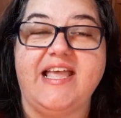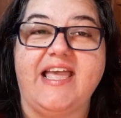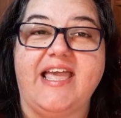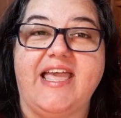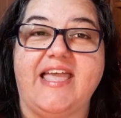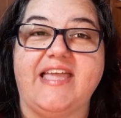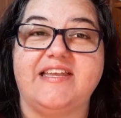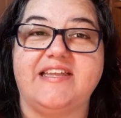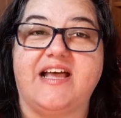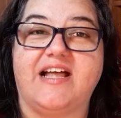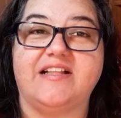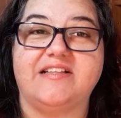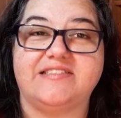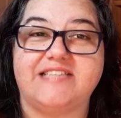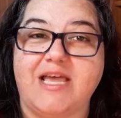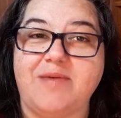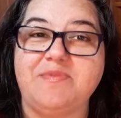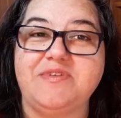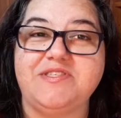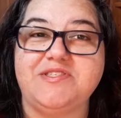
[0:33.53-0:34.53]
and I'll
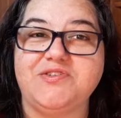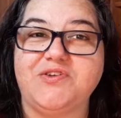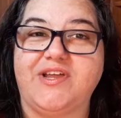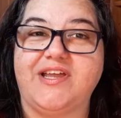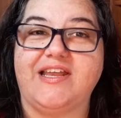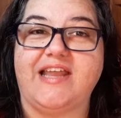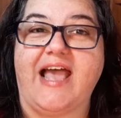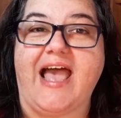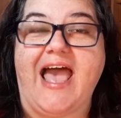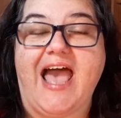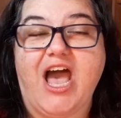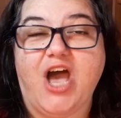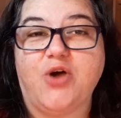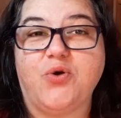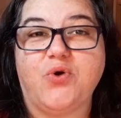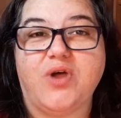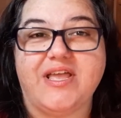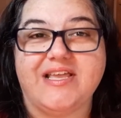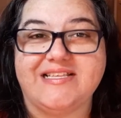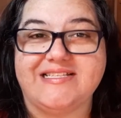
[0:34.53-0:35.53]
demonstrate
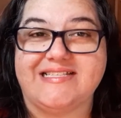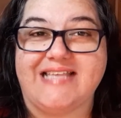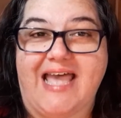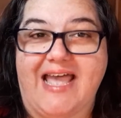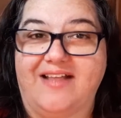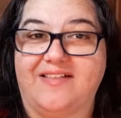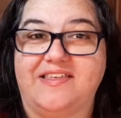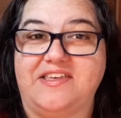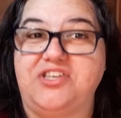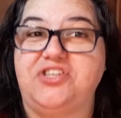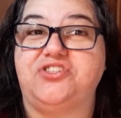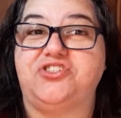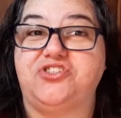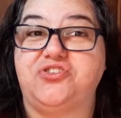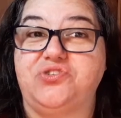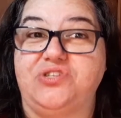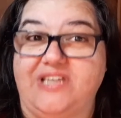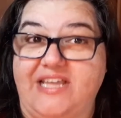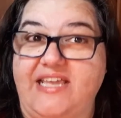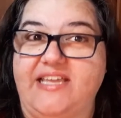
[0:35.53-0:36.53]
how exactly
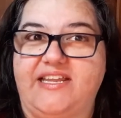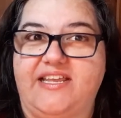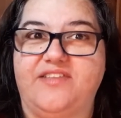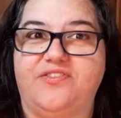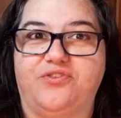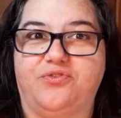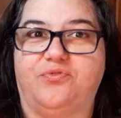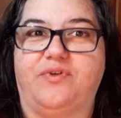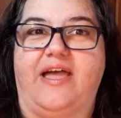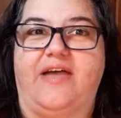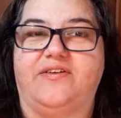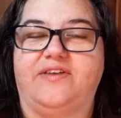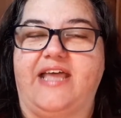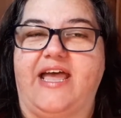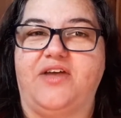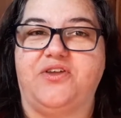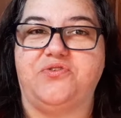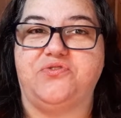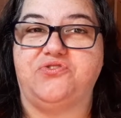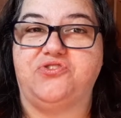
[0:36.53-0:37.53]
to knit in the round,
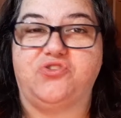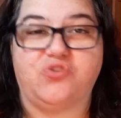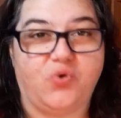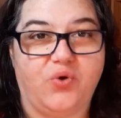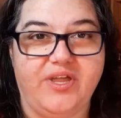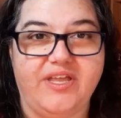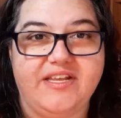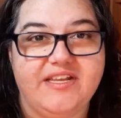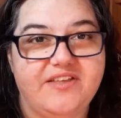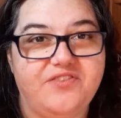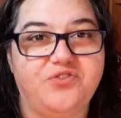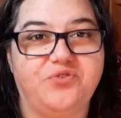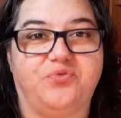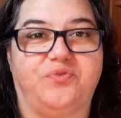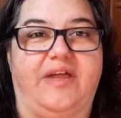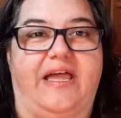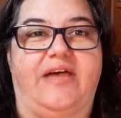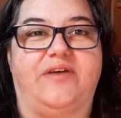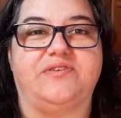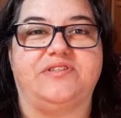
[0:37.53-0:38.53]
how you join in the
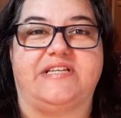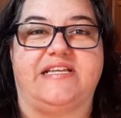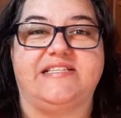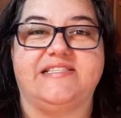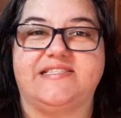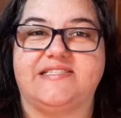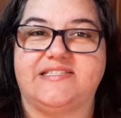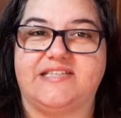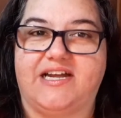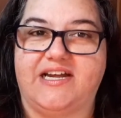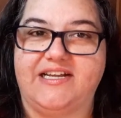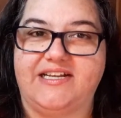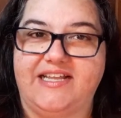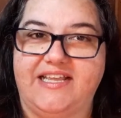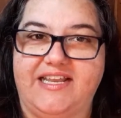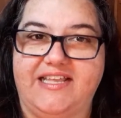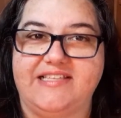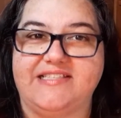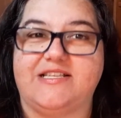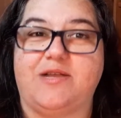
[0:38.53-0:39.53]
round and start
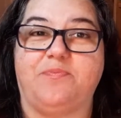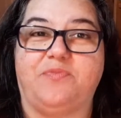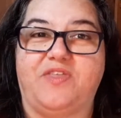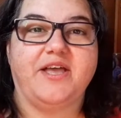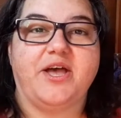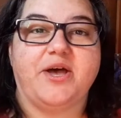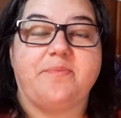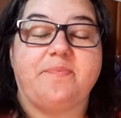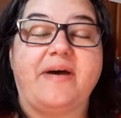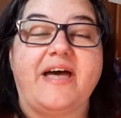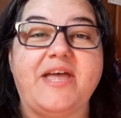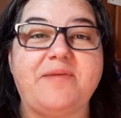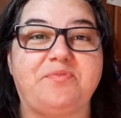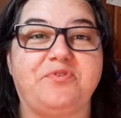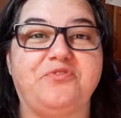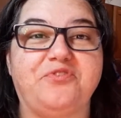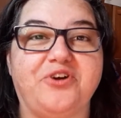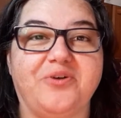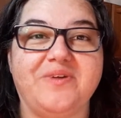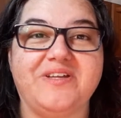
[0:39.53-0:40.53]
knitting something. But
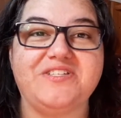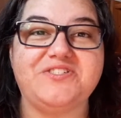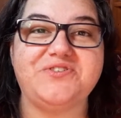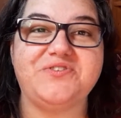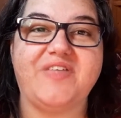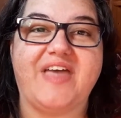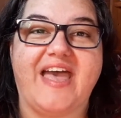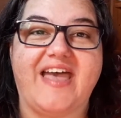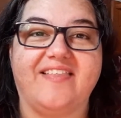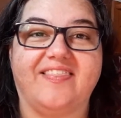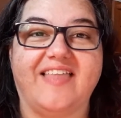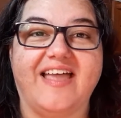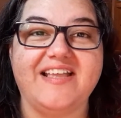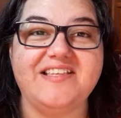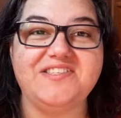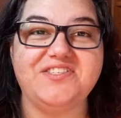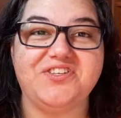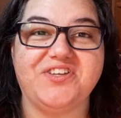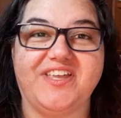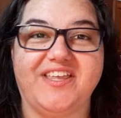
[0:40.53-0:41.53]
before we do that,
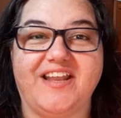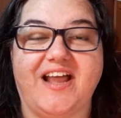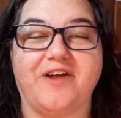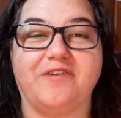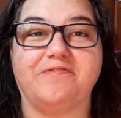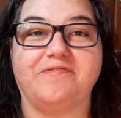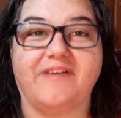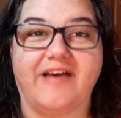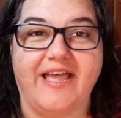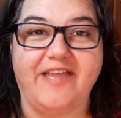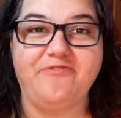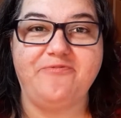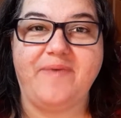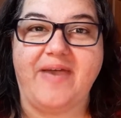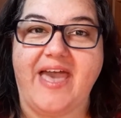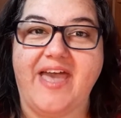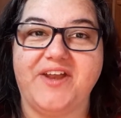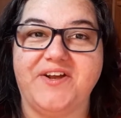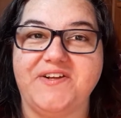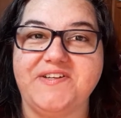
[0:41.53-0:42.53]
let's look at our five
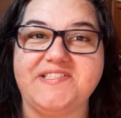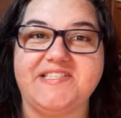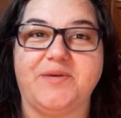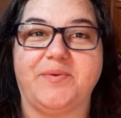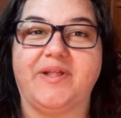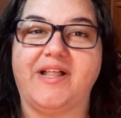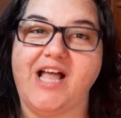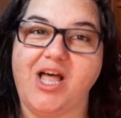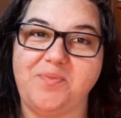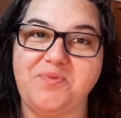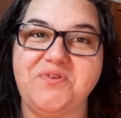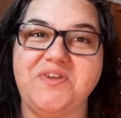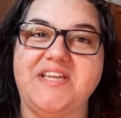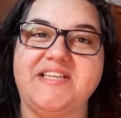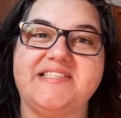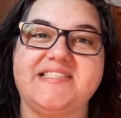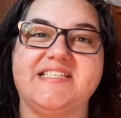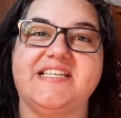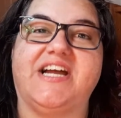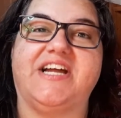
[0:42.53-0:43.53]
patterns that will help you
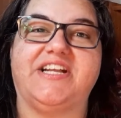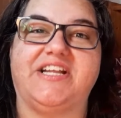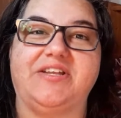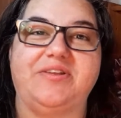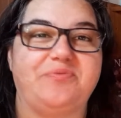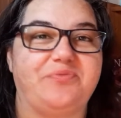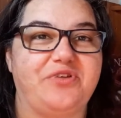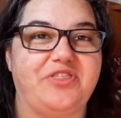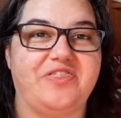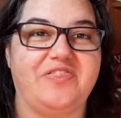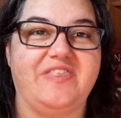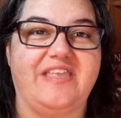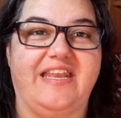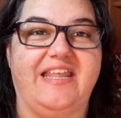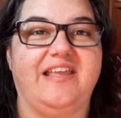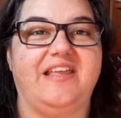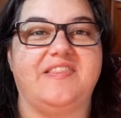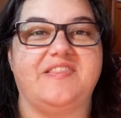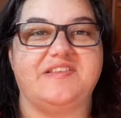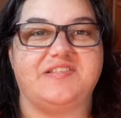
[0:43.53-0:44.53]
get started with
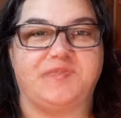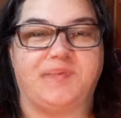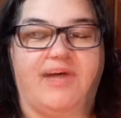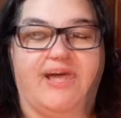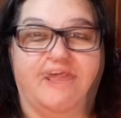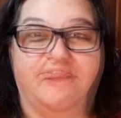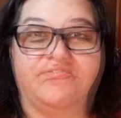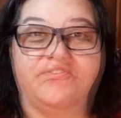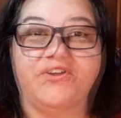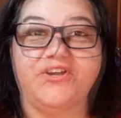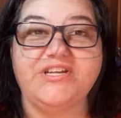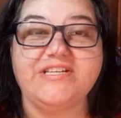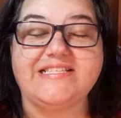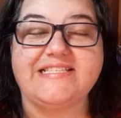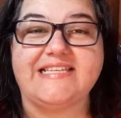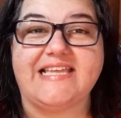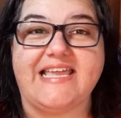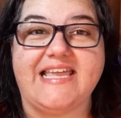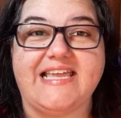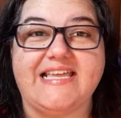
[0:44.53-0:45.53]
knitting in this way.
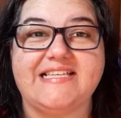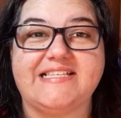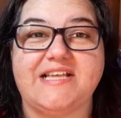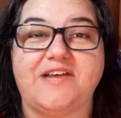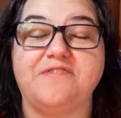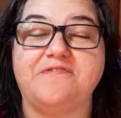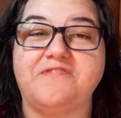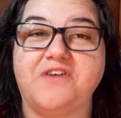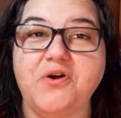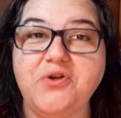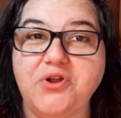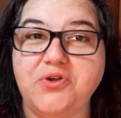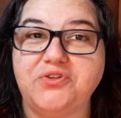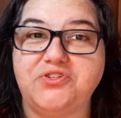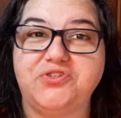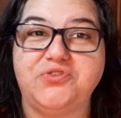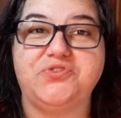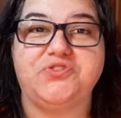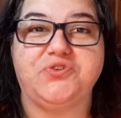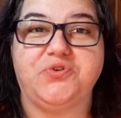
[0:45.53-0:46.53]
First is a photo
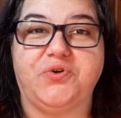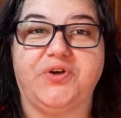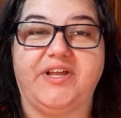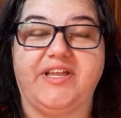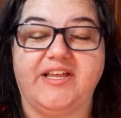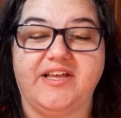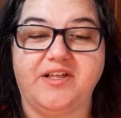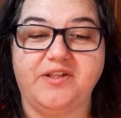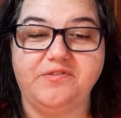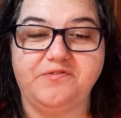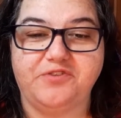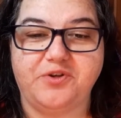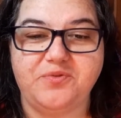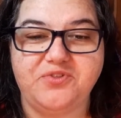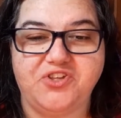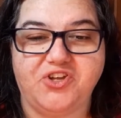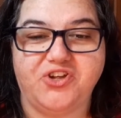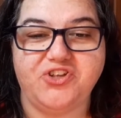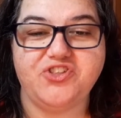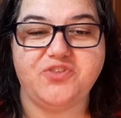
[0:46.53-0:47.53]
tutorial from
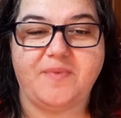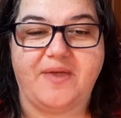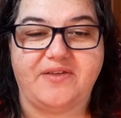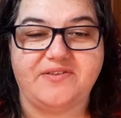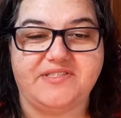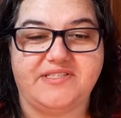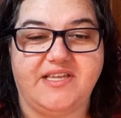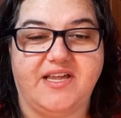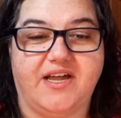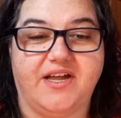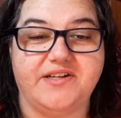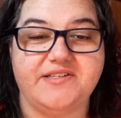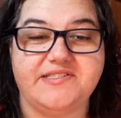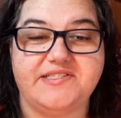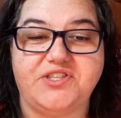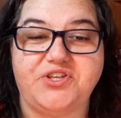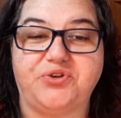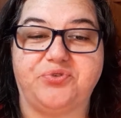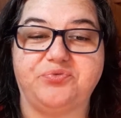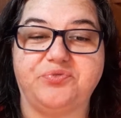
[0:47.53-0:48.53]
Churchmouse
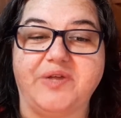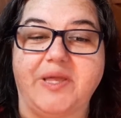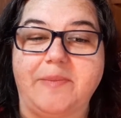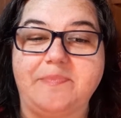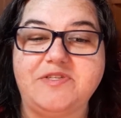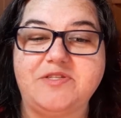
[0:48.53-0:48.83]
Yarns, their ribbed